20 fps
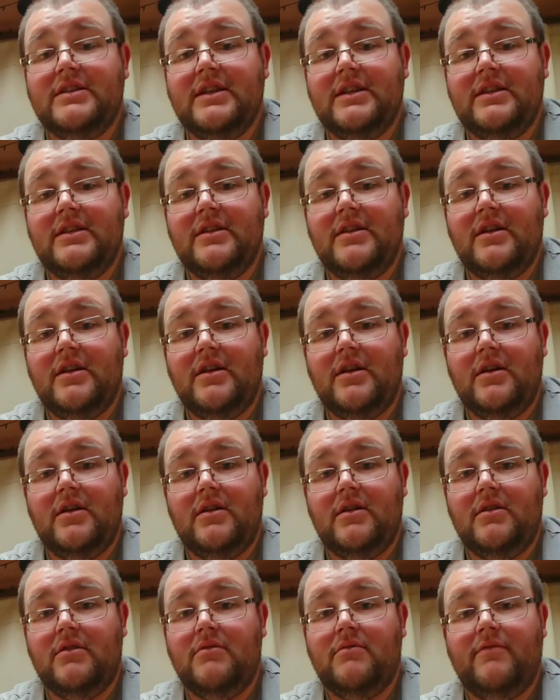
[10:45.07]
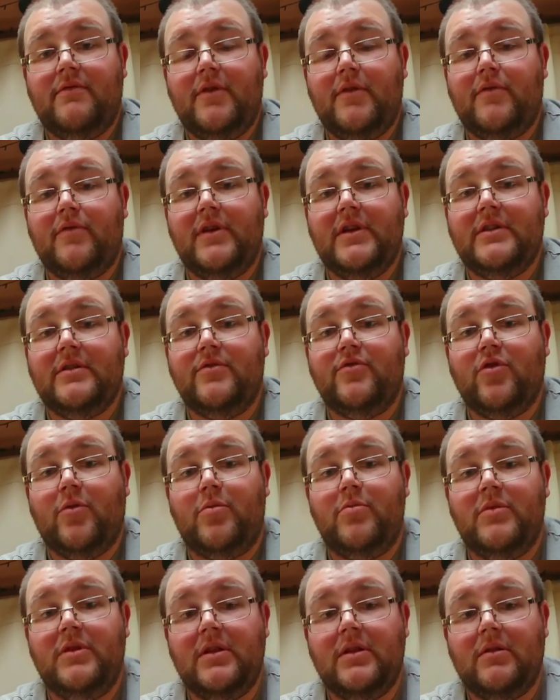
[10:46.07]
then feel free to
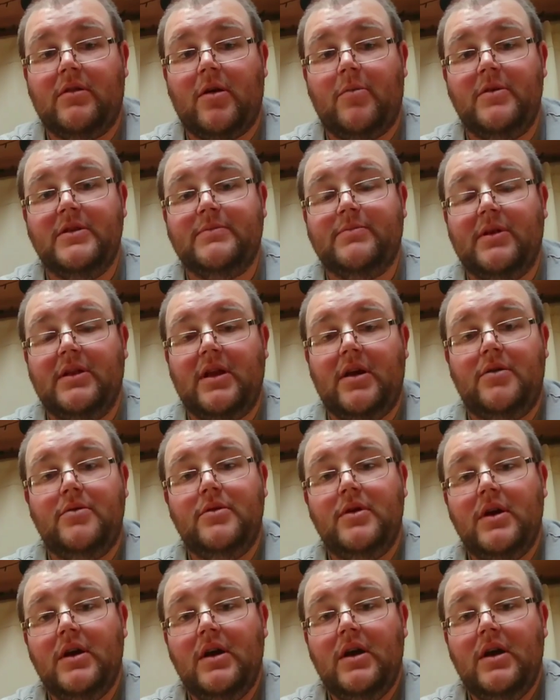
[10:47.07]
drop them in the comments below.